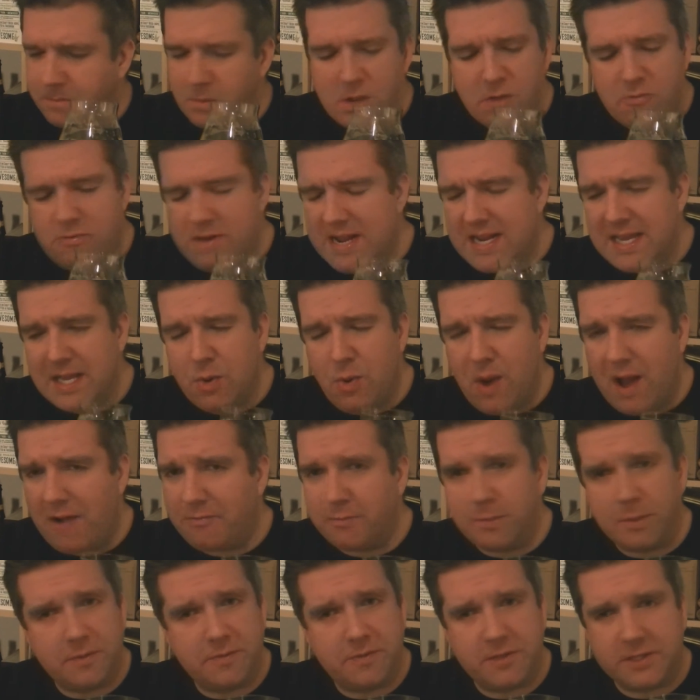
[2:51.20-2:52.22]
Really
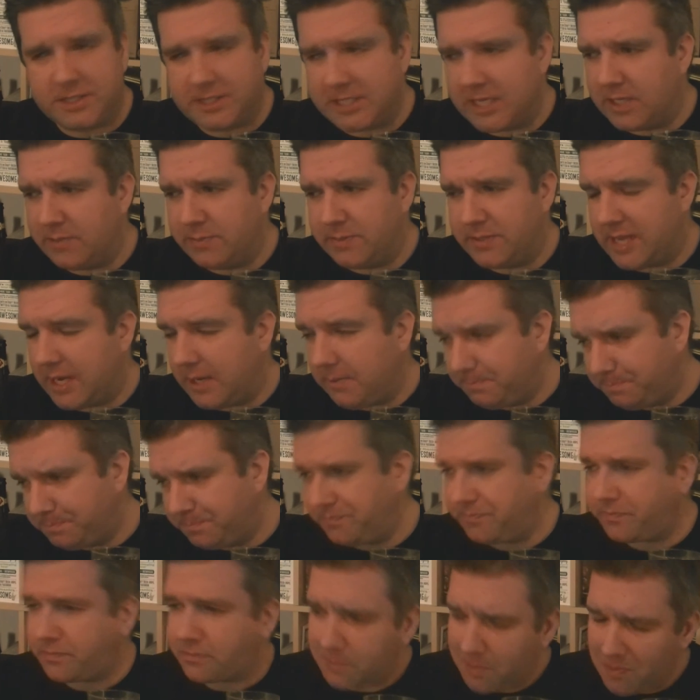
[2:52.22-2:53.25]
quaffable for 6%.
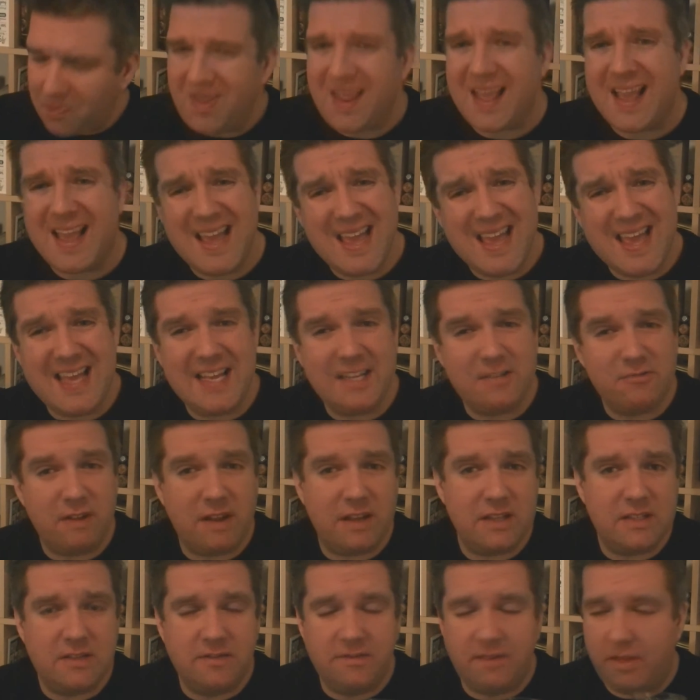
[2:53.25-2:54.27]
It is
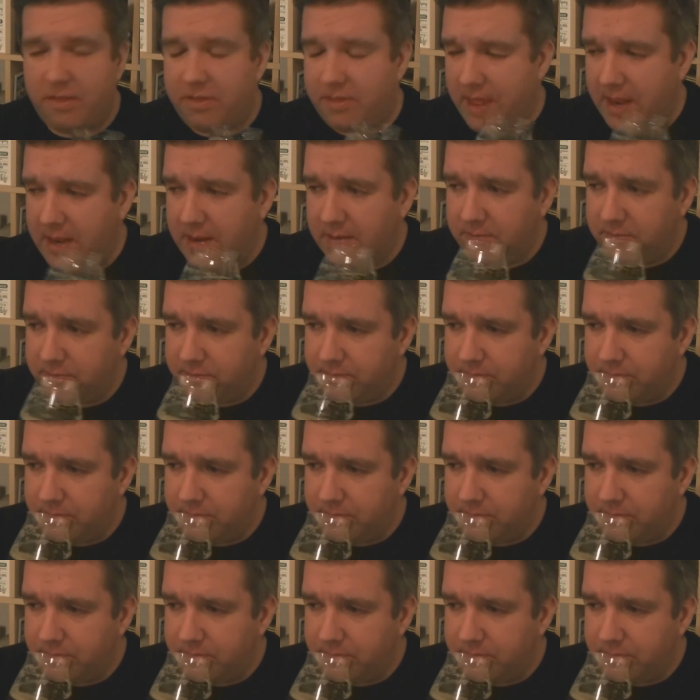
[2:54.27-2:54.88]
relatively thin.